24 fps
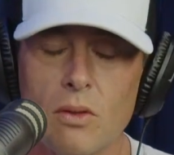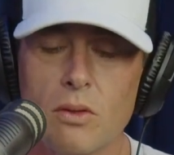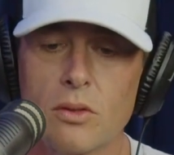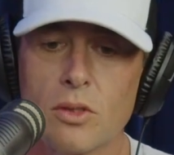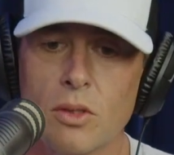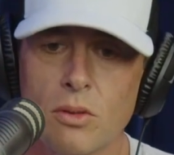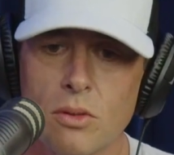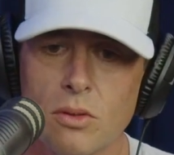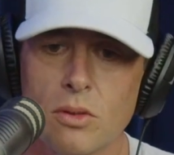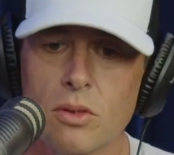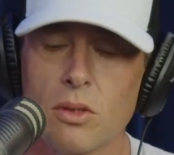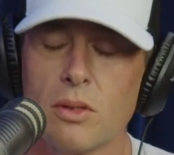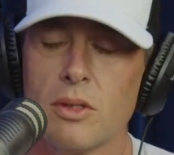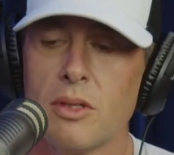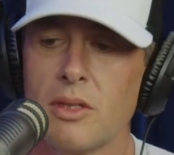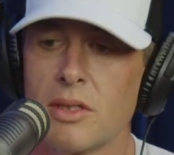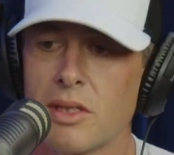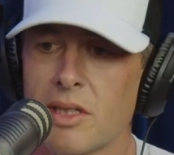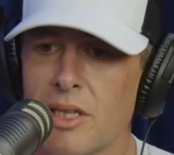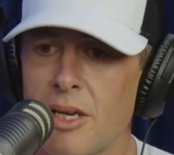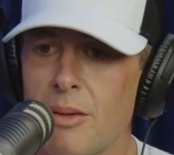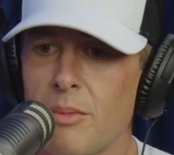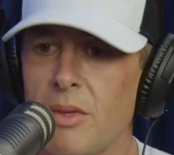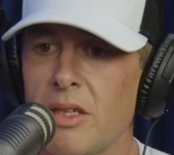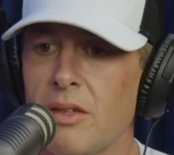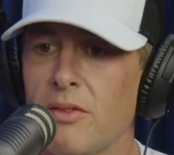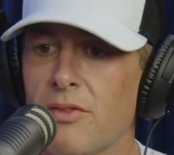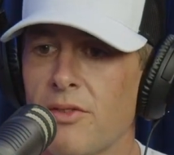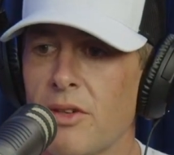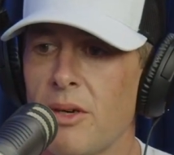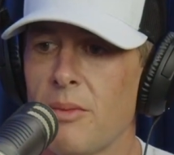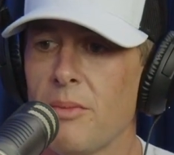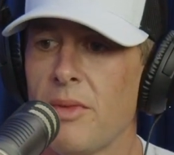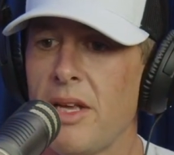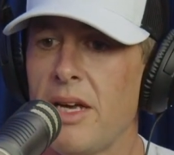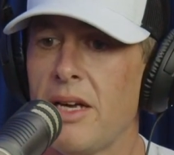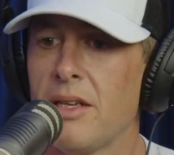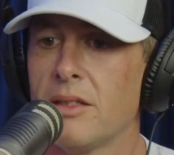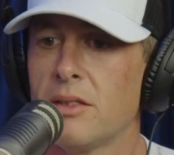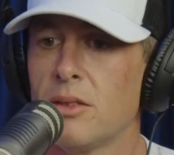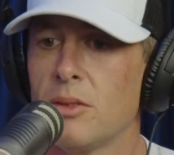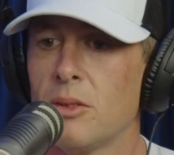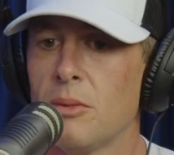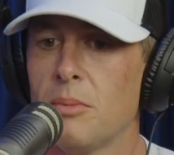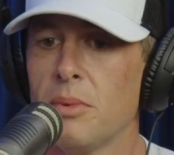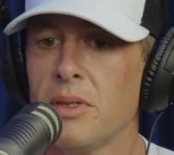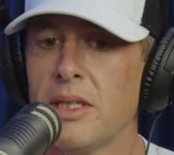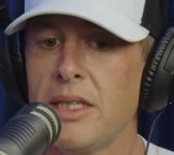So then coming from that
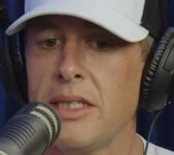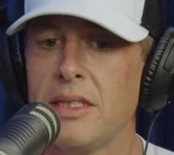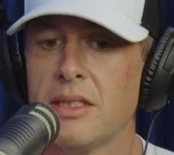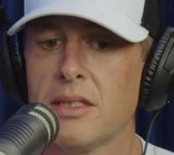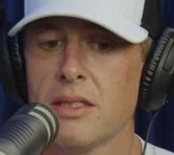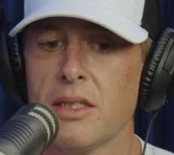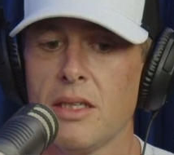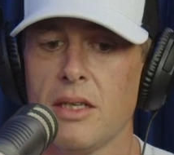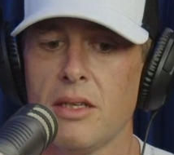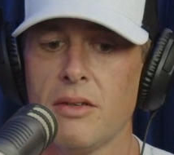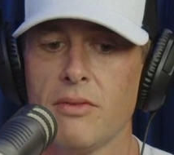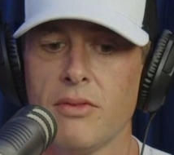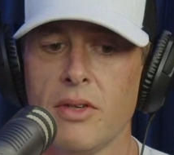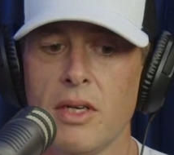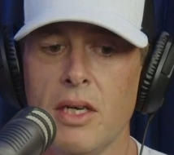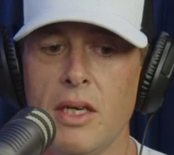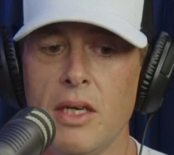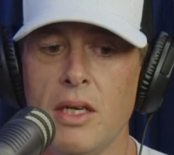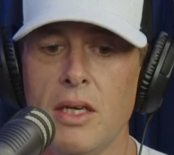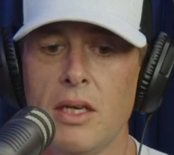to a place of